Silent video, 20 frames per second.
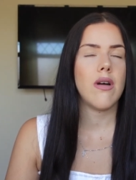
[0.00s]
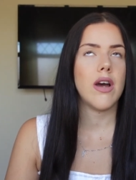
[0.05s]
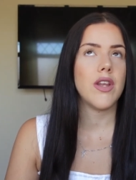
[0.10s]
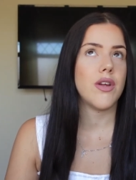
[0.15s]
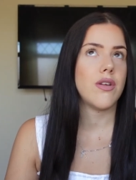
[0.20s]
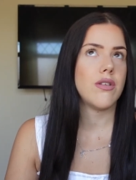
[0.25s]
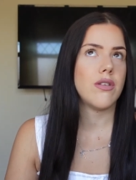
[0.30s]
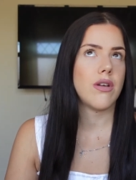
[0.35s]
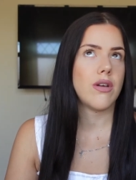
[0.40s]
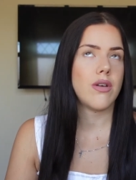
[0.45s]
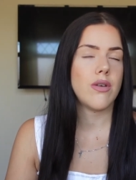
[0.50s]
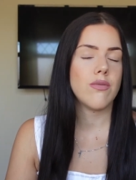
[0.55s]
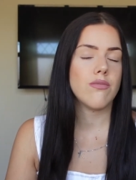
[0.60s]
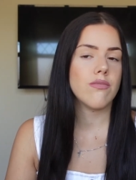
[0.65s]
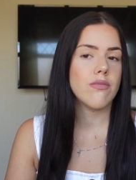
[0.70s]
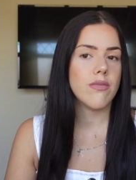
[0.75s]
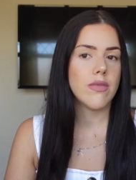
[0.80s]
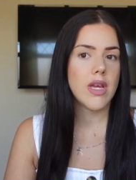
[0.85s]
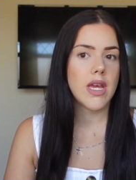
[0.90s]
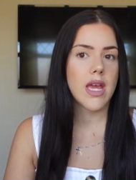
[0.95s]
I don't know,
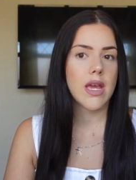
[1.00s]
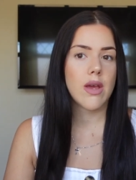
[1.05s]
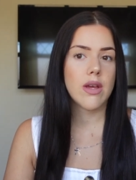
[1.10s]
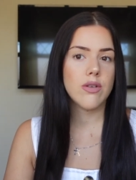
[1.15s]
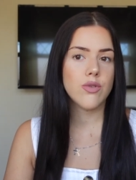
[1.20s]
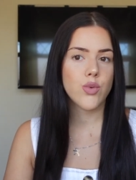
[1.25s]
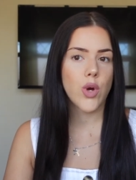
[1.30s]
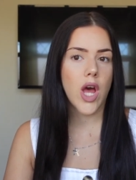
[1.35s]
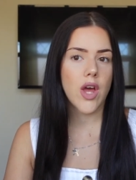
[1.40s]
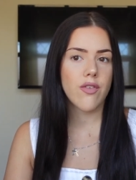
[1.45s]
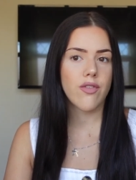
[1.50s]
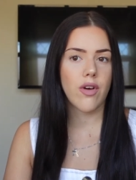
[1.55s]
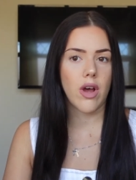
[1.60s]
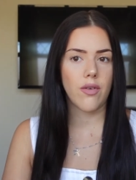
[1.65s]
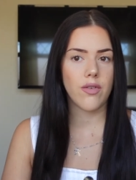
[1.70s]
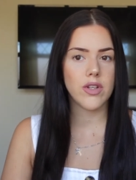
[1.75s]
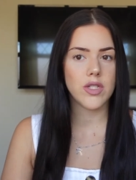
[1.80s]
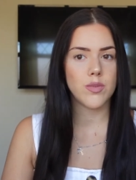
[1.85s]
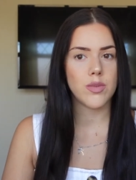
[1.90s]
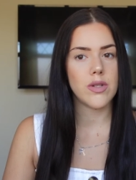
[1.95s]
it could work for
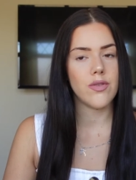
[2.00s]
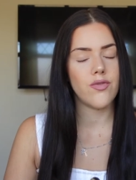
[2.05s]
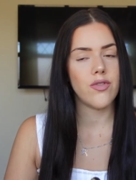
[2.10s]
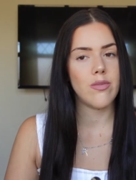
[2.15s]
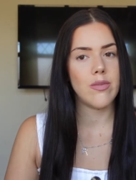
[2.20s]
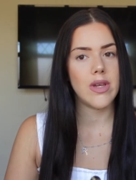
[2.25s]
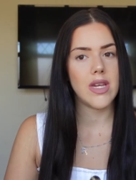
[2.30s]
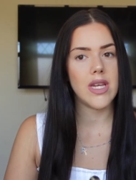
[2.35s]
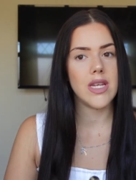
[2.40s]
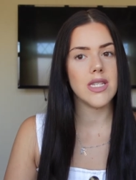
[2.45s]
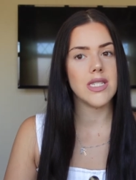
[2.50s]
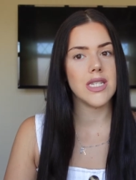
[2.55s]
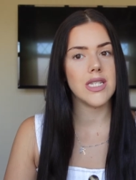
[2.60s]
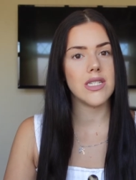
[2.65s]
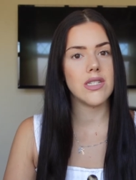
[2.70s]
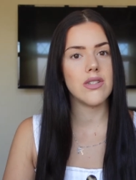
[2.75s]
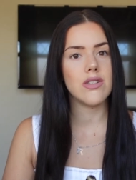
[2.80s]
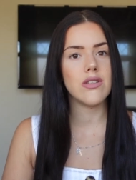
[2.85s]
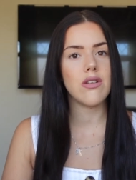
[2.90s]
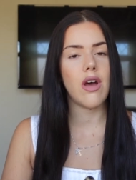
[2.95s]
others, but for me it
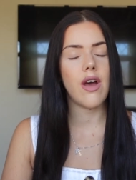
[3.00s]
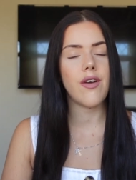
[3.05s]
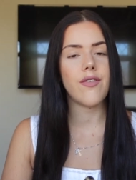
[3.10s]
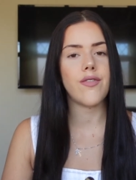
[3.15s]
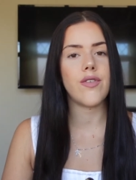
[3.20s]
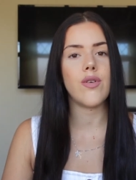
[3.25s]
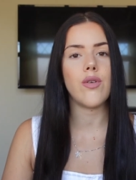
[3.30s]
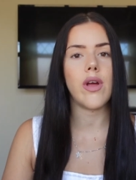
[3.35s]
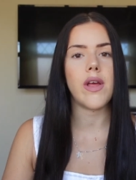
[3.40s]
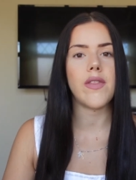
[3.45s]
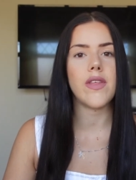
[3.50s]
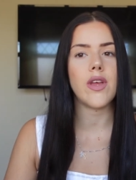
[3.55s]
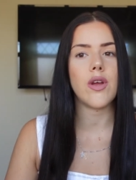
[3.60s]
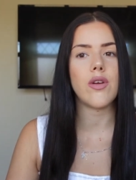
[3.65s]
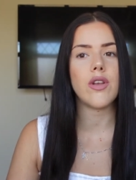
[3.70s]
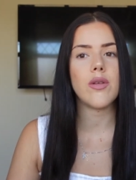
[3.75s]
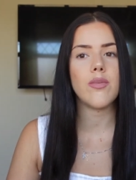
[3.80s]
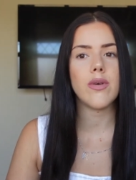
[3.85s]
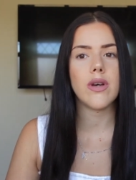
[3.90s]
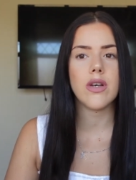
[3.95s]
didn't. I feel like the
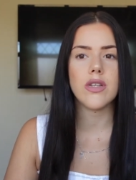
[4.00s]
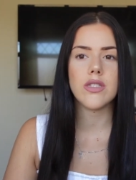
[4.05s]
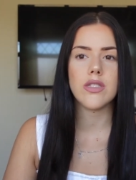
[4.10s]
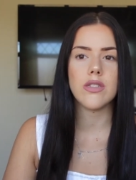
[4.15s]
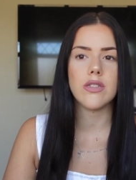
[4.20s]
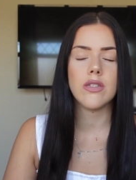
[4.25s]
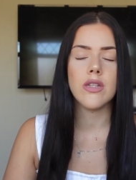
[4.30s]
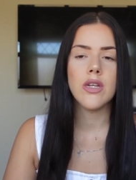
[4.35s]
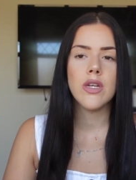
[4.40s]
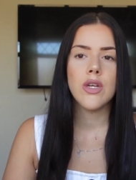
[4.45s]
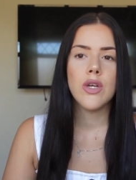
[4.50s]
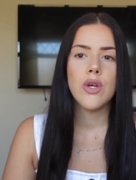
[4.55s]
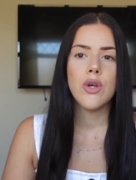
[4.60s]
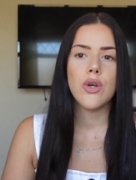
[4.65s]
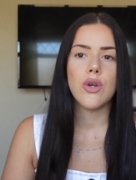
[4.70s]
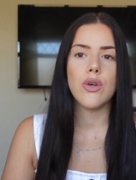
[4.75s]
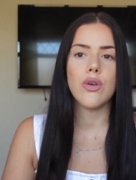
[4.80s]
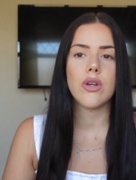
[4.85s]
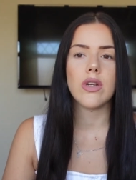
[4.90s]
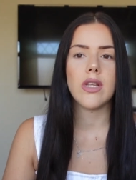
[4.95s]
only person
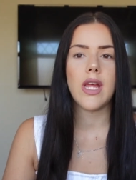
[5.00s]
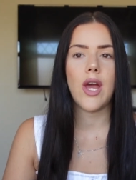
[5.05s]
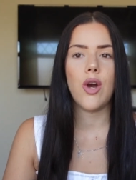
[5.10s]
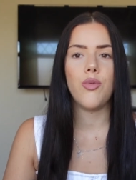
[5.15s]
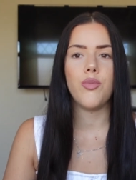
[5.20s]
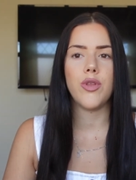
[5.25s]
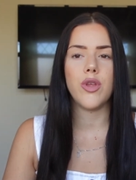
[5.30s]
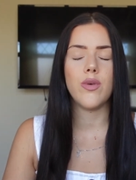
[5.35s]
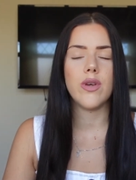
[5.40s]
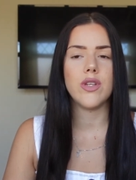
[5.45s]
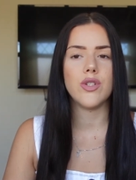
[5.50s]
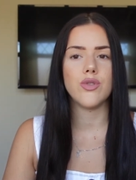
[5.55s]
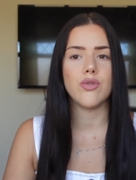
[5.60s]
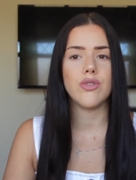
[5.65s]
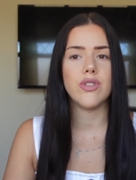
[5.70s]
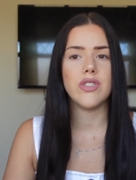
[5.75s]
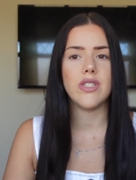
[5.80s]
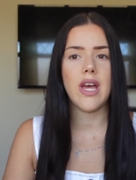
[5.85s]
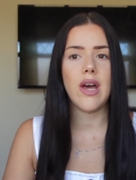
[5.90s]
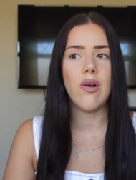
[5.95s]
who can help you is
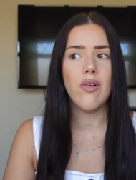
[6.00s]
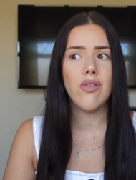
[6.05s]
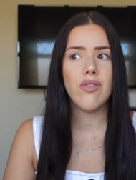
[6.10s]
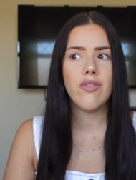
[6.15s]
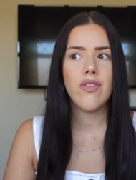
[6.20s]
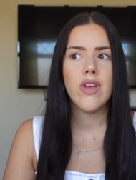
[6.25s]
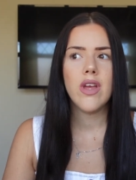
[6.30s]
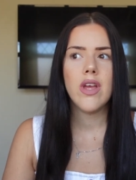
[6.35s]
yourself.